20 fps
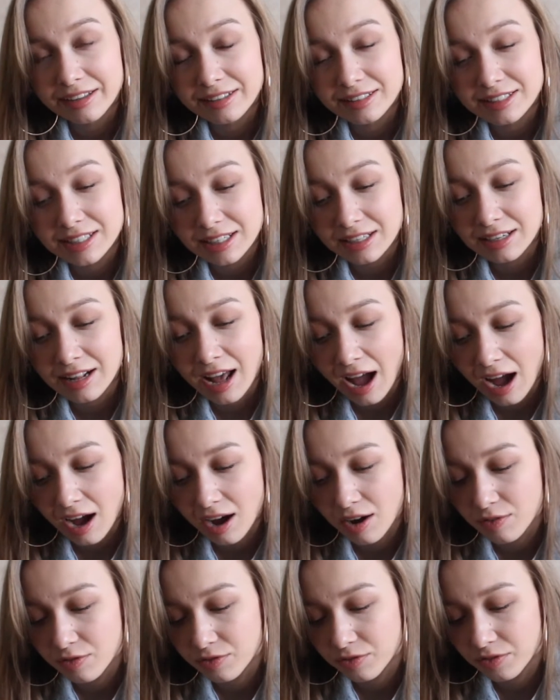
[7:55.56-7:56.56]
didn't
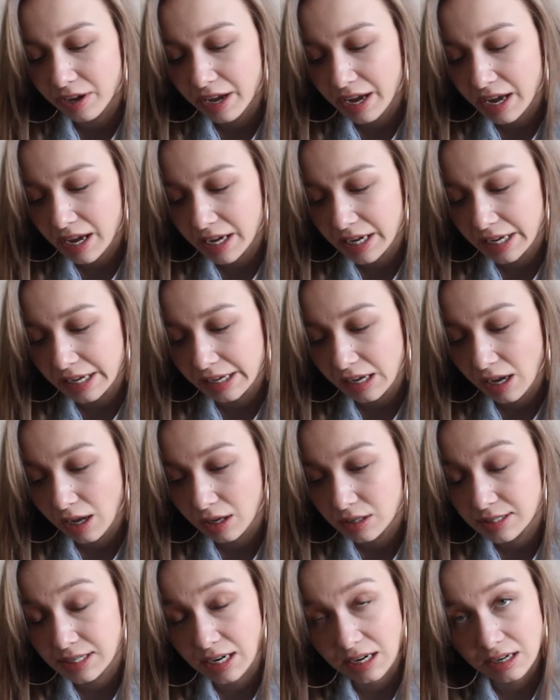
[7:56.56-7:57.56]
have a
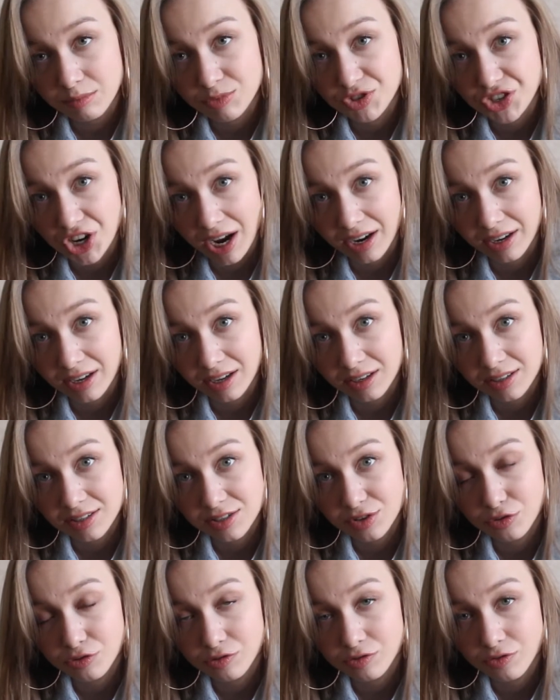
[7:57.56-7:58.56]
denim jacket
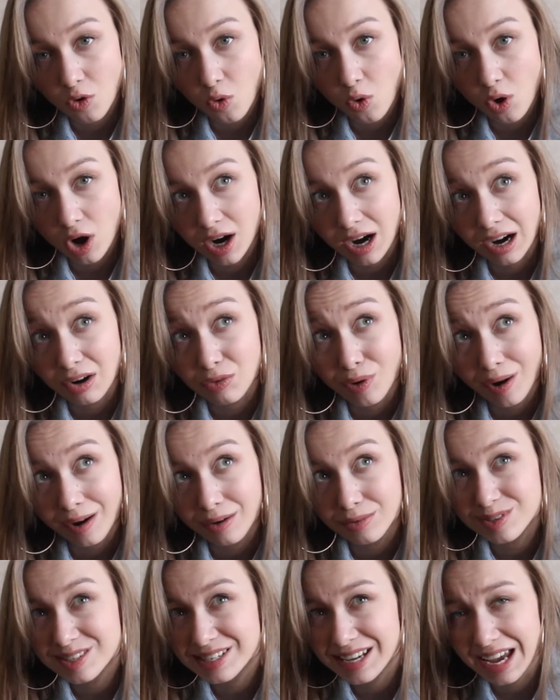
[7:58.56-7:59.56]
for
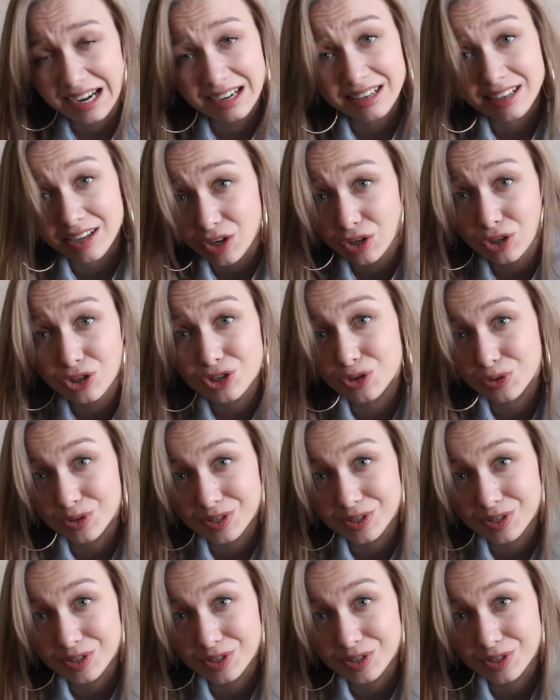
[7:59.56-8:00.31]
around 10 years or